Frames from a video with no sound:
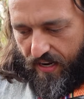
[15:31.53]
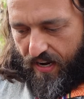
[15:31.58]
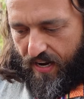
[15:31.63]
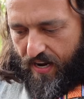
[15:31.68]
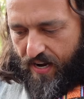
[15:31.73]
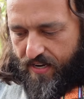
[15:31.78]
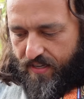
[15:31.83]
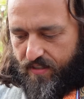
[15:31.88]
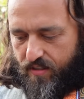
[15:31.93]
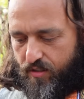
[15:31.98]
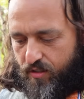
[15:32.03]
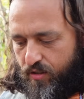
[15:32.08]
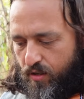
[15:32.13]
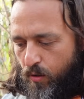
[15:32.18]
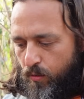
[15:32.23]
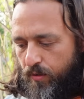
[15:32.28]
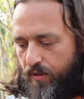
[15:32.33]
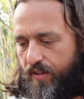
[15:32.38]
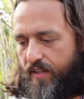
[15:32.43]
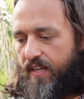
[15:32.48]
I
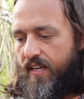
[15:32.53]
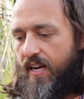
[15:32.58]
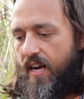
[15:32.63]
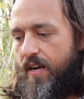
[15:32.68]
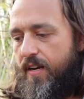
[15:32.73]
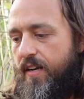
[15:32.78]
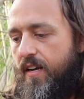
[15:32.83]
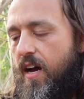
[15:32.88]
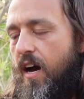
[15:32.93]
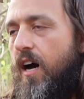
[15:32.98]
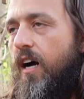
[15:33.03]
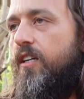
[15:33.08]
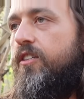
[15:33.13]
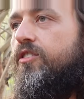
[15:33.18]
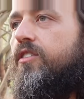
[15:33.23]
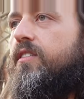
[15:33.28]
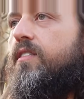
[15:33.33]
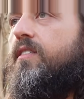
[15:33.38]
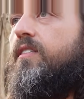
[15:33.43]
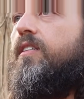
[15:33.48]
don't think I
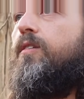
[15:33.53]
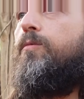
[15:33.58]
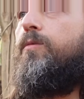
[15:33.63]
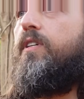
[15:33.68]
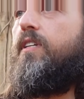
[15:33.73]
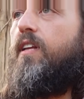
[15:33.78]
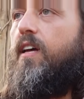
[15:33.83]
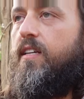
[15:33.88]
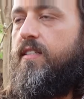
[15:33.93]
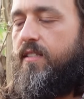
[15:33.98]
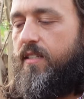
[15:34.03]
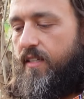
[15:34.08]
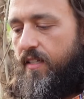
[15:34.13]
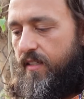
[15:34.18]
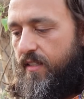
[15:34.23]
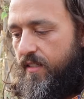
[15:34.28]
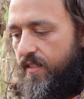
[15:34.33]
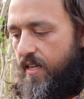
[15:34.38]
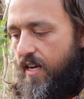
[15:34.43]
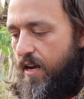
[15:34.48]
consciously realized it at
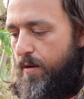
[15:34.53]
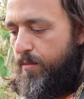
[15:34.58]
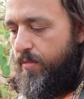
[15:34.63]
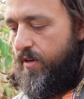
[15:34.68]
the time,